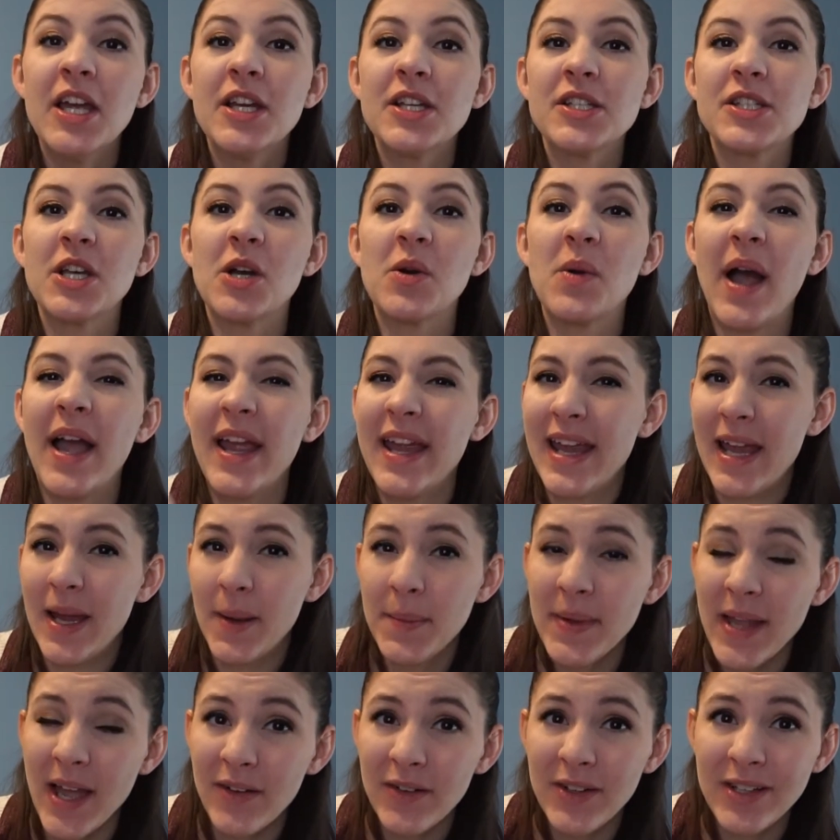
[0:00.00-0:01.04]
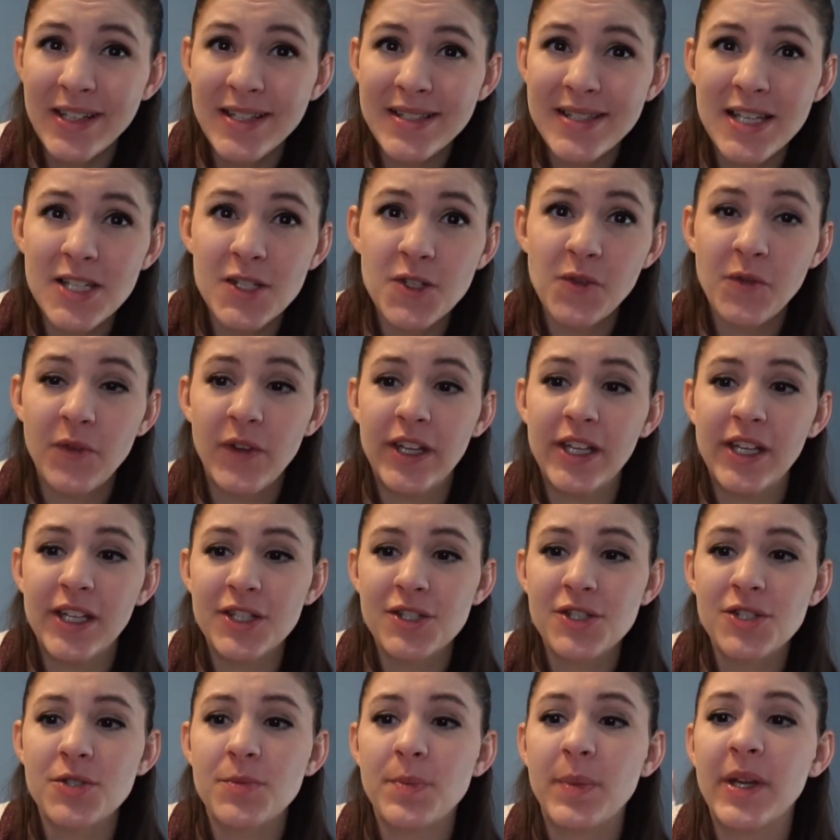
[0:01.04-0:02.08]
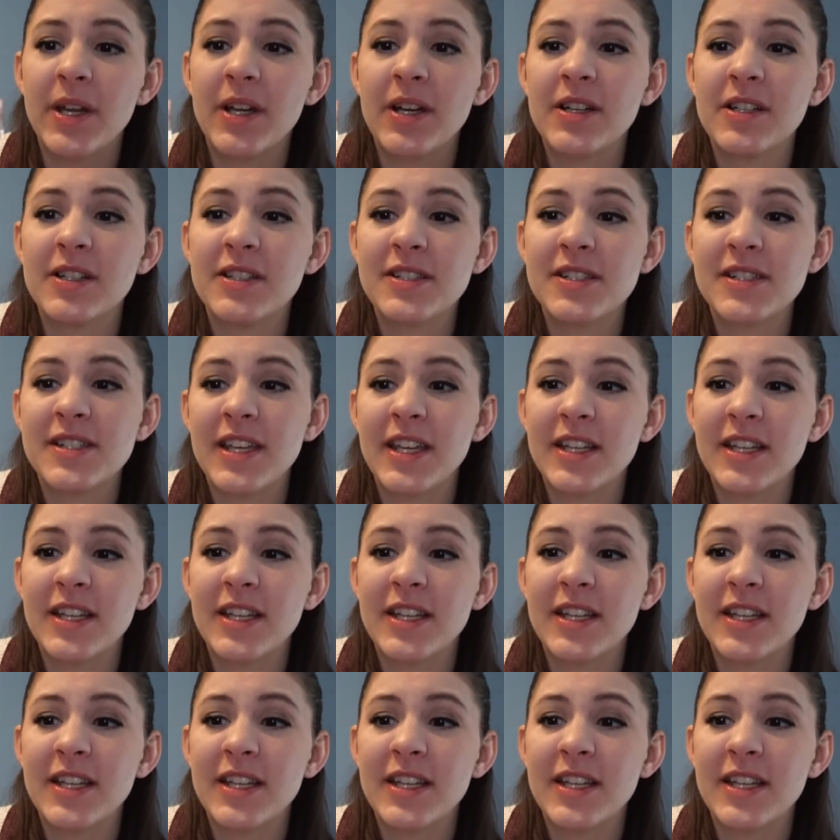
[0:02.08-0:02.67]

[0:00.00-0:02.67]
So I am counting this as finished because